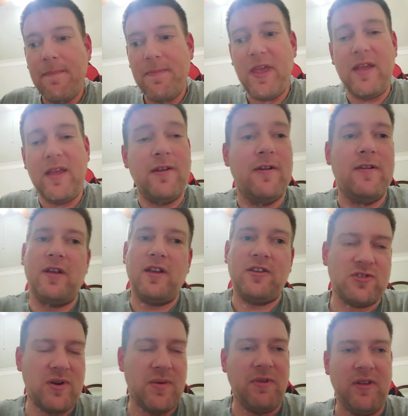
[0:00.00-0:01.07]
and they're
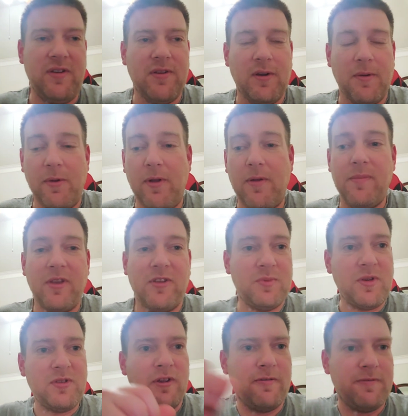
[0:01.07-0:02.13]
extremely durable,
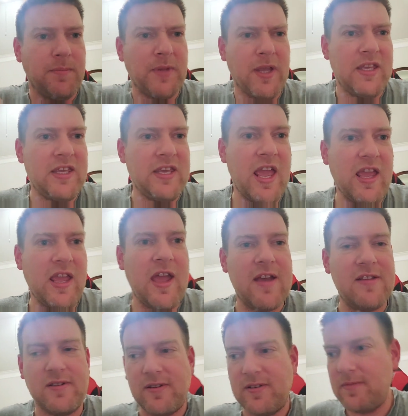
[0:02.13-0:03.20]
especially from like yank
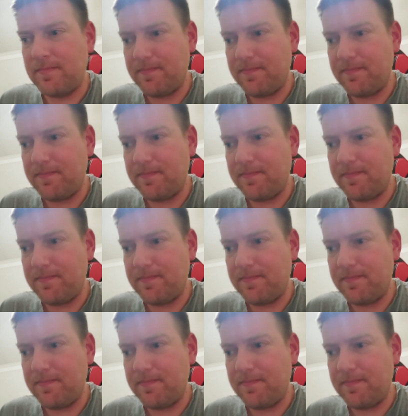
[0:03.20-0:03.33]
hazards.